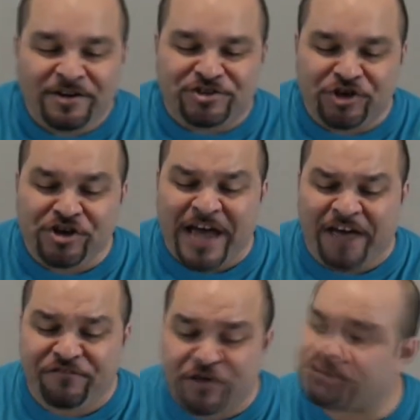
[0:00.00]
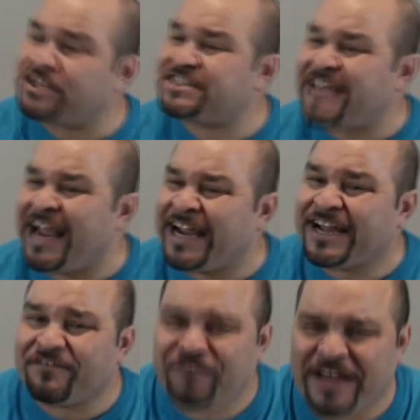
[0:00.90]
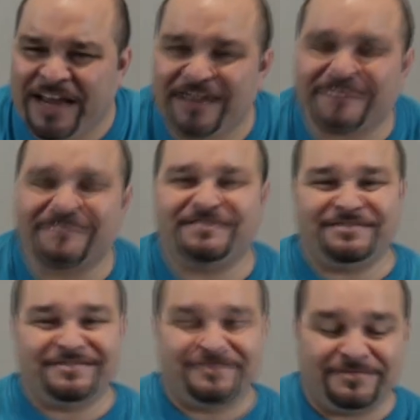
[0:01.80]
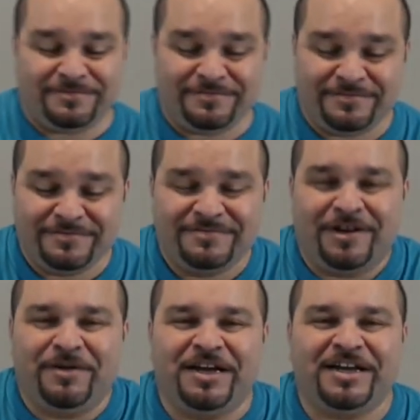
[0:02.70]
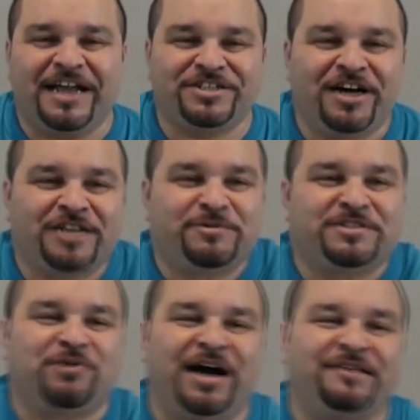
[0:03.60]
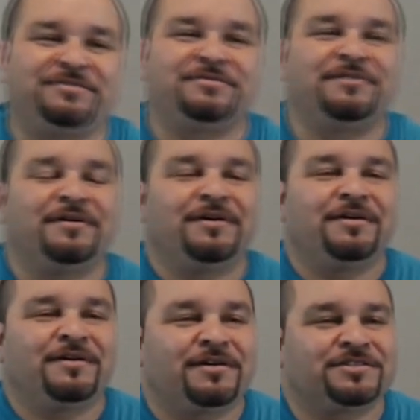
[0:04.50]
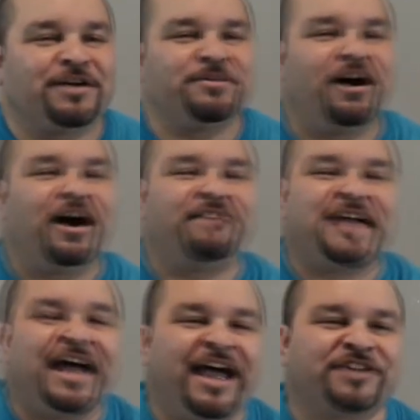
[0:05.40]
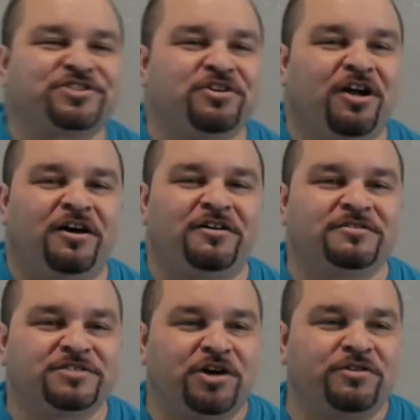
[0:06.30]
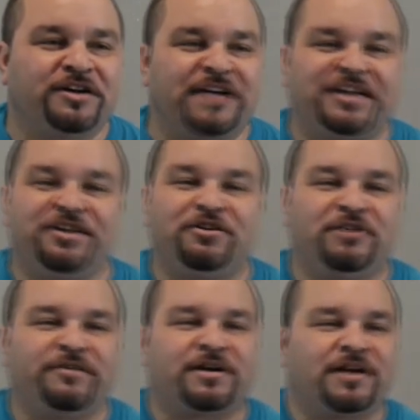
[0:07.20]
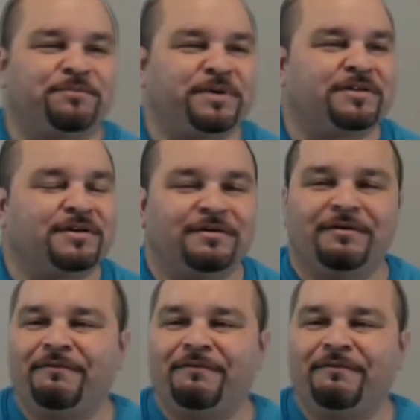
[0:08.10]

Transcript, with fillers: Do you have filthy stink feet? Don't be looking at your husbands, wives. Because some of y'all have that extra long toenail that you don't ever clip either.